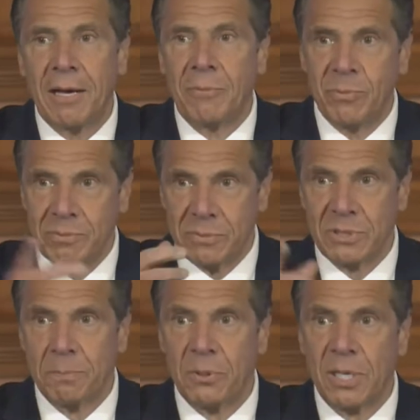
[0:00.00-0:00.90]
when you
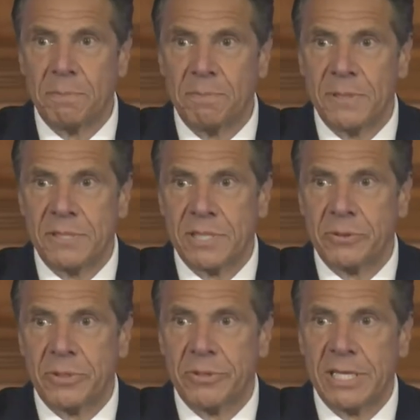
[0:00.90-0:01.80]
pull up
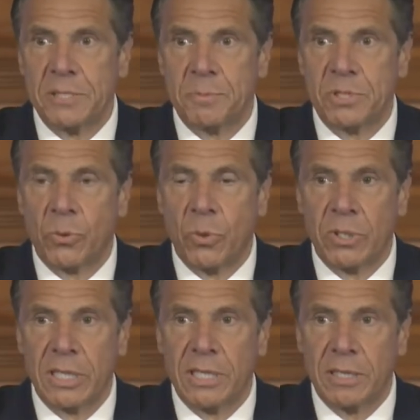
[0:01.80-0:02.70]
Secretary Esper's quote
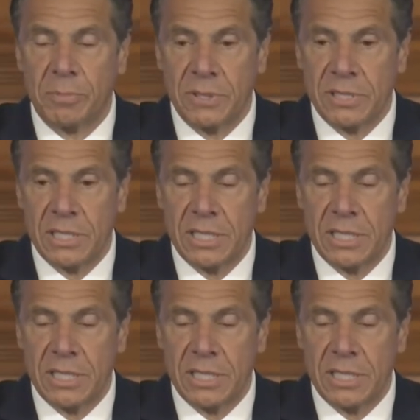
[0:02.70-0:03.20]
again there, please.